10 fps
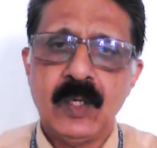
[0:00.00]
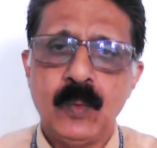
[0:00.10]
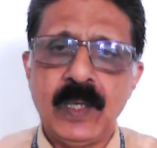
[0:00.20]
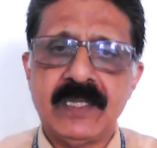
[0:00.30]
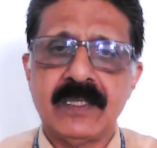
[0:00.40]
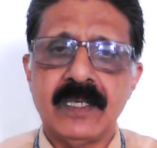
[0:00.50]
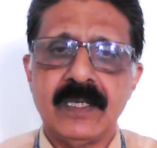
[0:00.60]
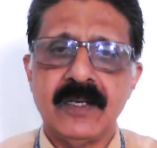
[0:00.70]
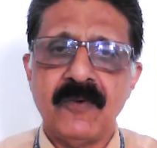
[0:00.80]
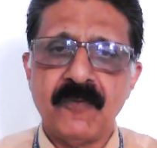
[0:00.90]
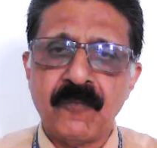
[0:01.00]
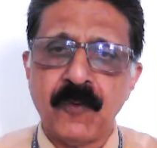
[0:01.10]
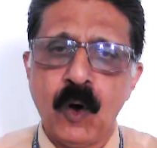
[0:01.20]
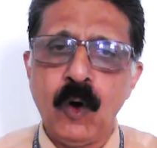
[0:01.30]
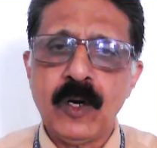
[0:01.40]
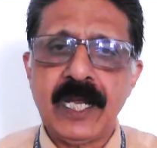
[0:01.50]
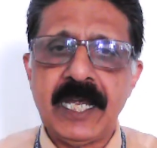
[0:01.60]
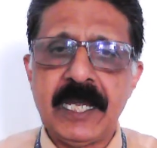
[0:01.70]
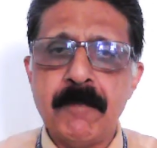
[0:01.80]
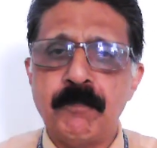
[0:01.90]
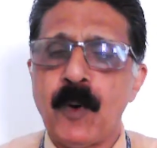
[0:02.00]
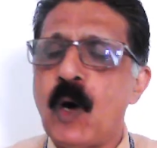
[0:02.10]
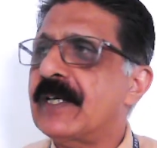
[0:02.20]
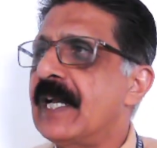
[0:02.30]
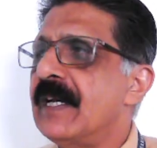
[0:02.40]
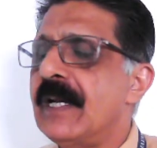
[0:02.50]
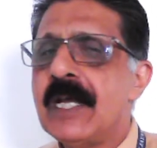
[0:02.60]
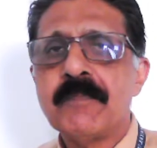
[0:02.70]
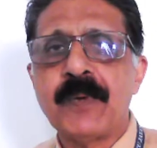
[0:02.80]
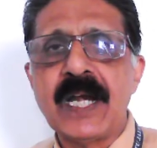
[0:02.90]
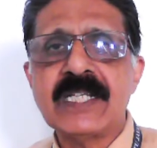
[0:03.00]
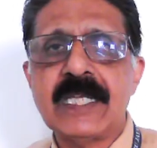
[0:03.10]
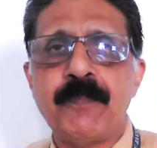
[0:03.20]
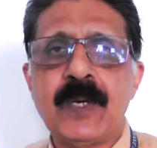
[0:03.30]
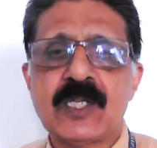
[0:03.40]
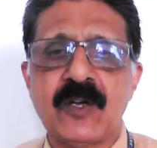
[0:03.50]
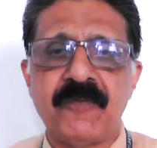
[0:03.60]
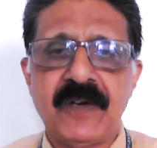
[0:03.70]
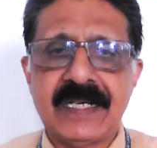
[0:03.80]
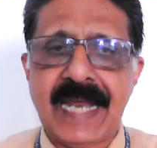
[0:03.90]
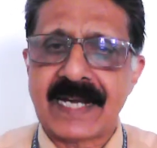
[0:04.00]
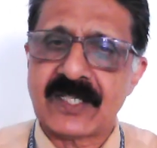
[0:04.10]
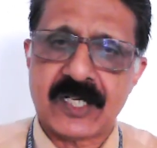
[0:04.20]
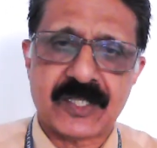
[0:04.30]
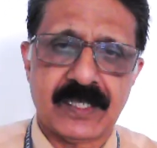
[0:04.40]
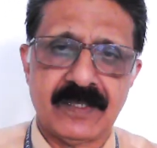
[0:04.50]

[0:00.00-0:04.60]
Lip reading: with 4 important principles of taxation.